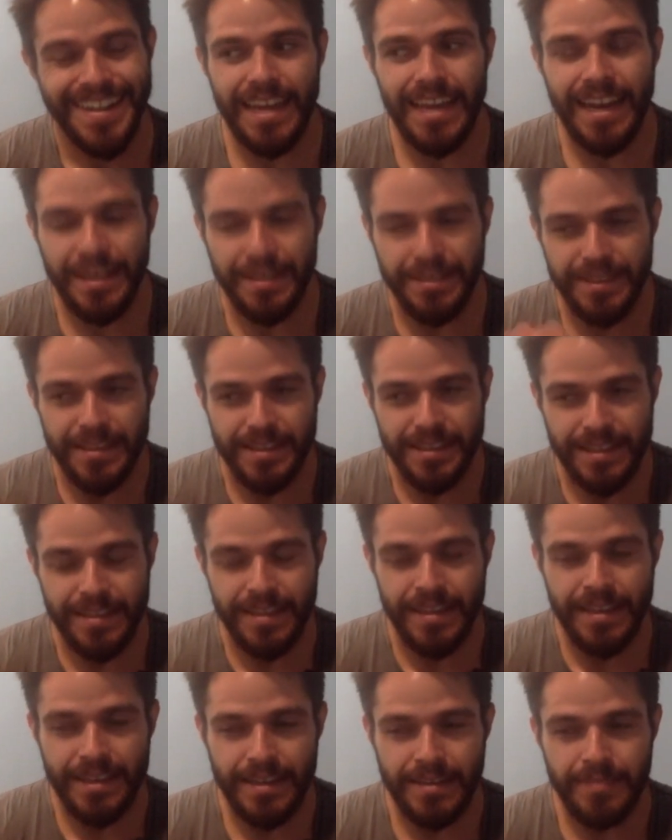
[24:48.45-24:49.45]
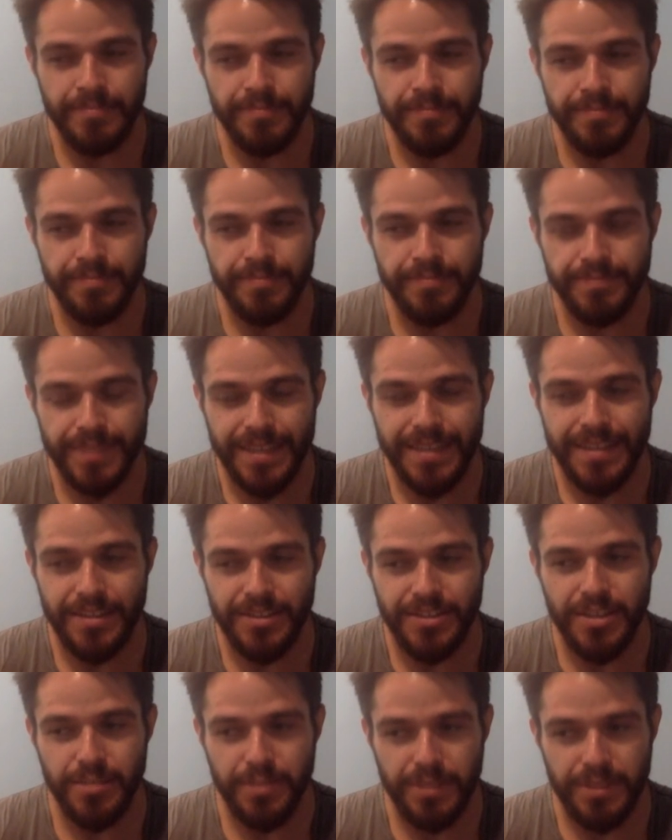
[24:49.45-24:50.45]
and i think that um,
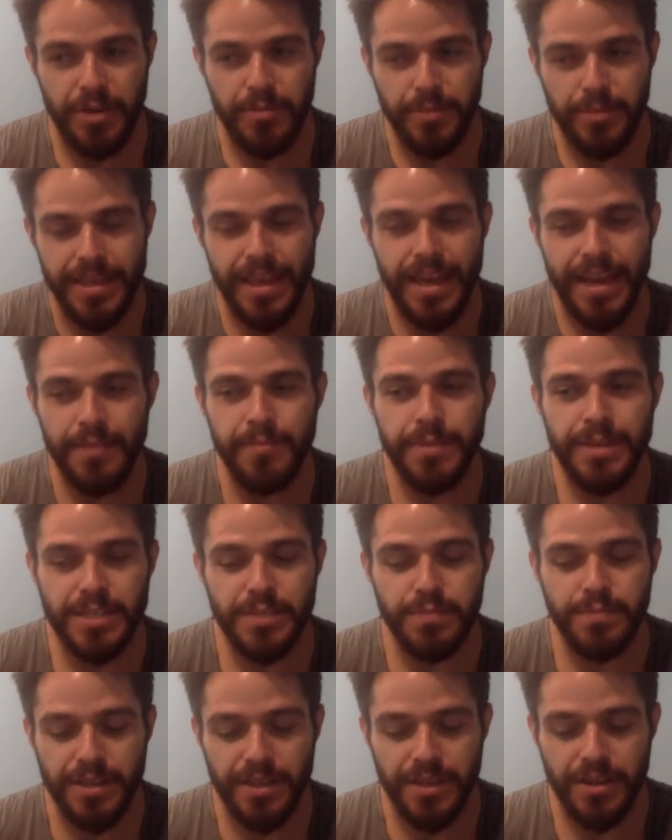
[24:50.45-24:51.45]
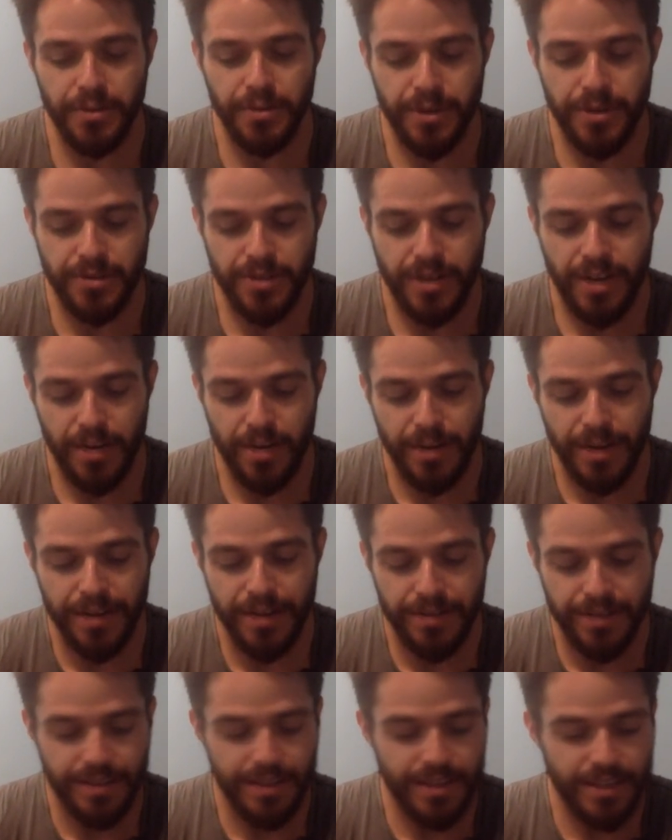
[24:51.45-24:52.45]
there's something there but yeah i mean speaking to what you're talking about
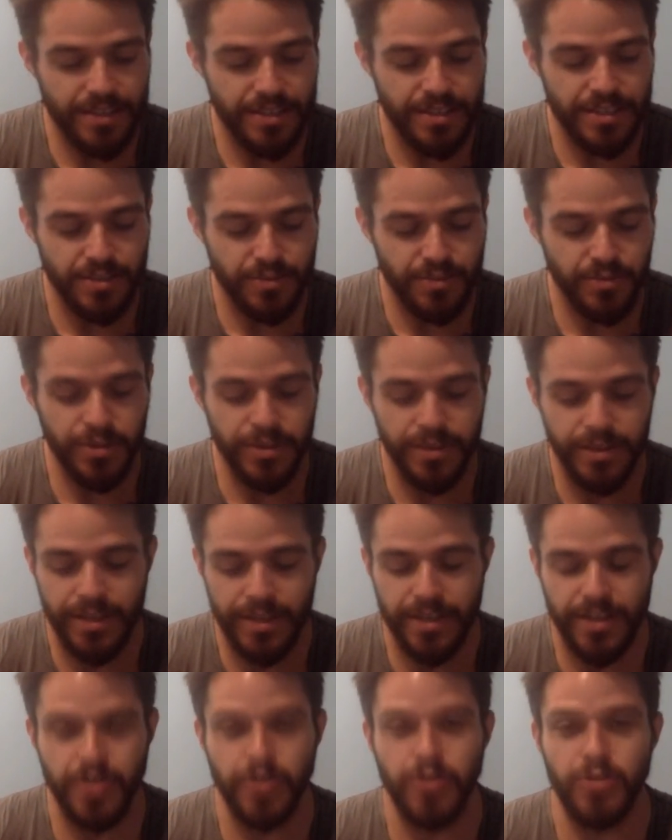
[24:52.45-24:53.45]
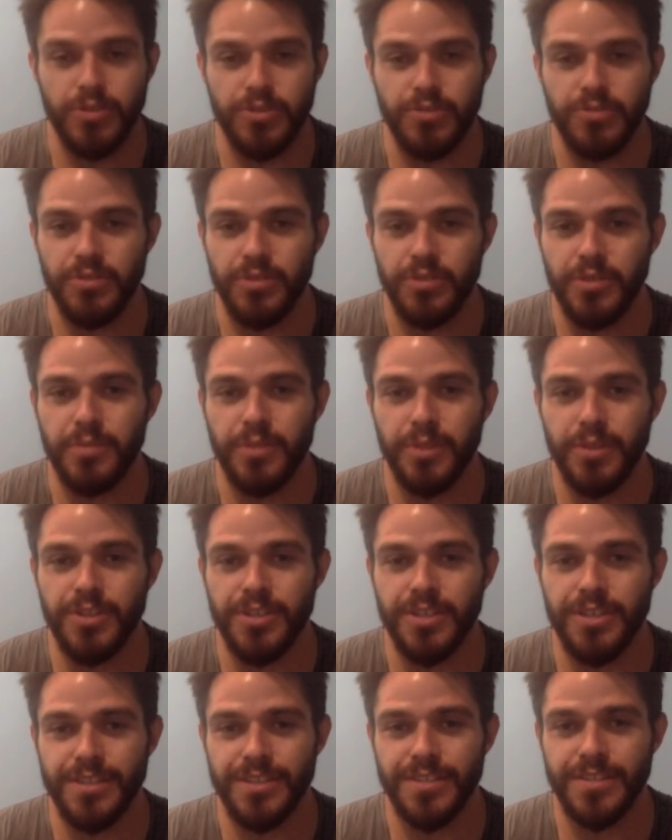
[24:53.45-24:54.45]
i think that it's it's really like a cultural
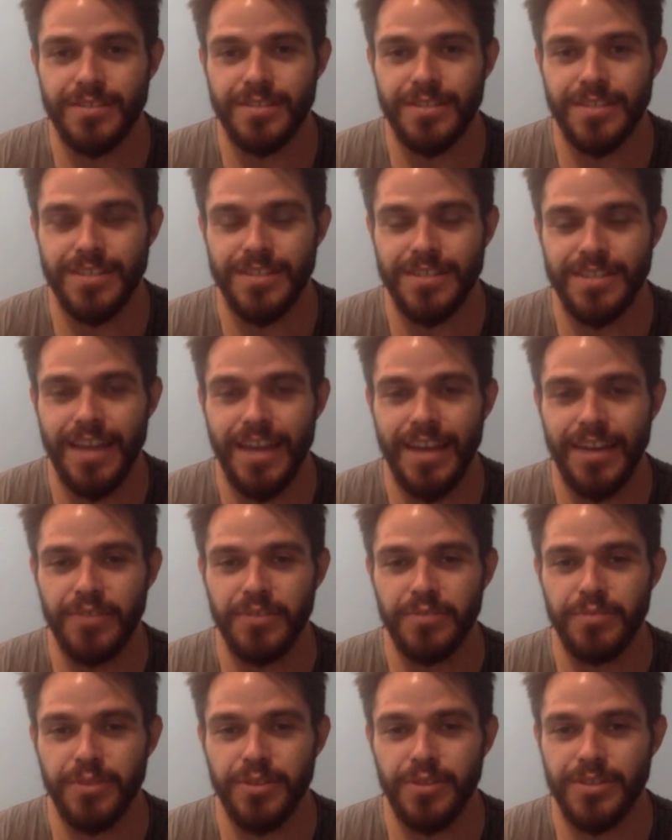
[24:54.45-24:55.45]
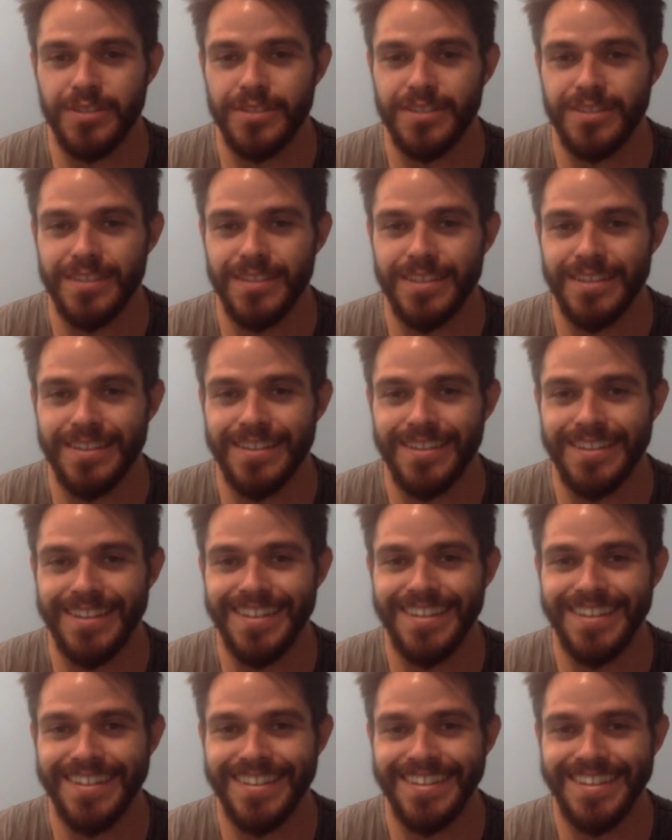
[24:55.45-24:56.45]
emergence or a societal emergence in
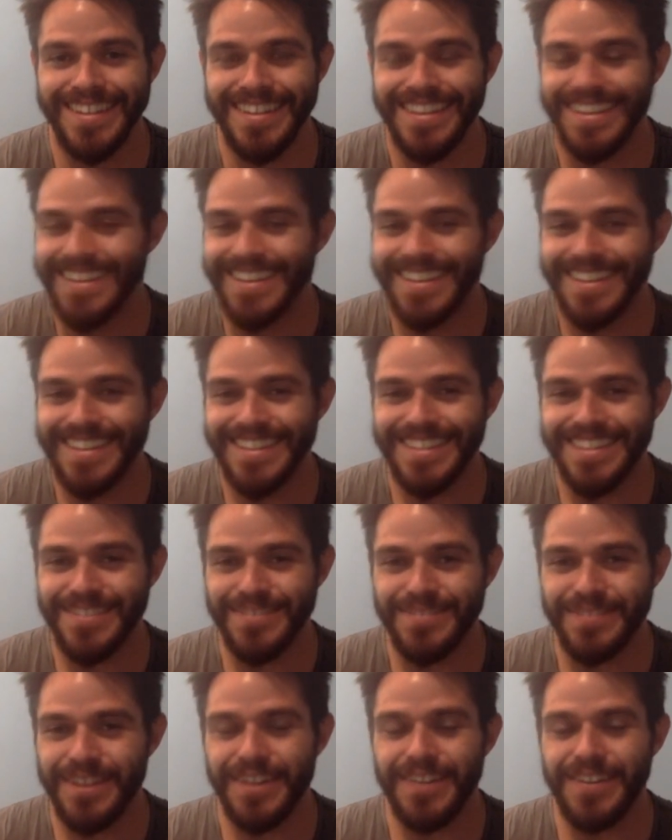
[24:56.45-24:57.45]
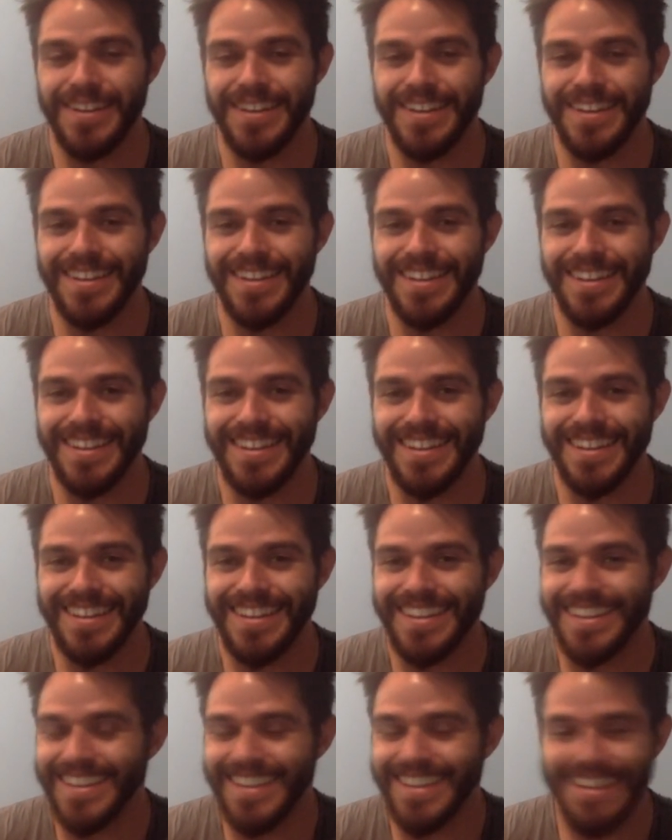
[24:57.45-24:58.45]
in these very
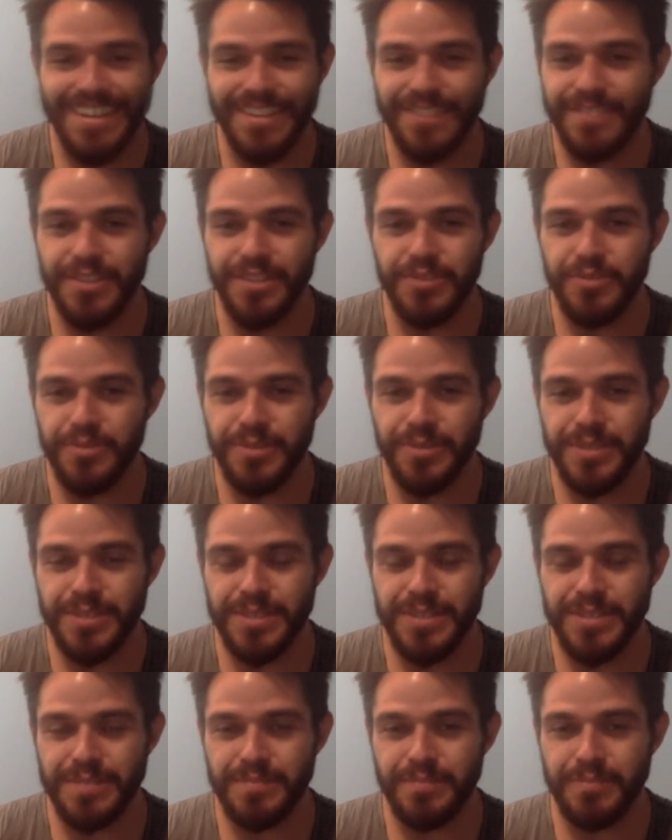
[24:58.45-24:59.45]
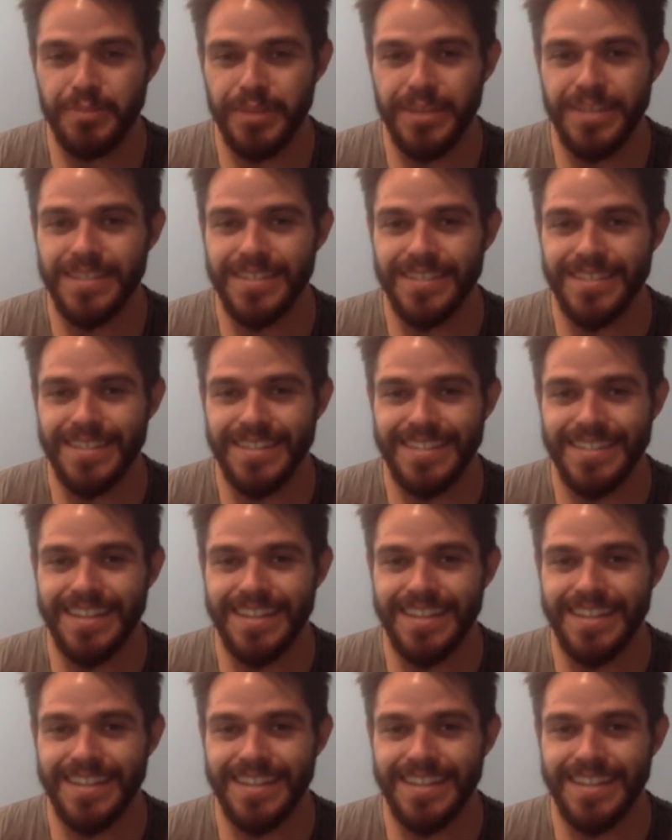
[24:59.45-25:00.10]
individualist places and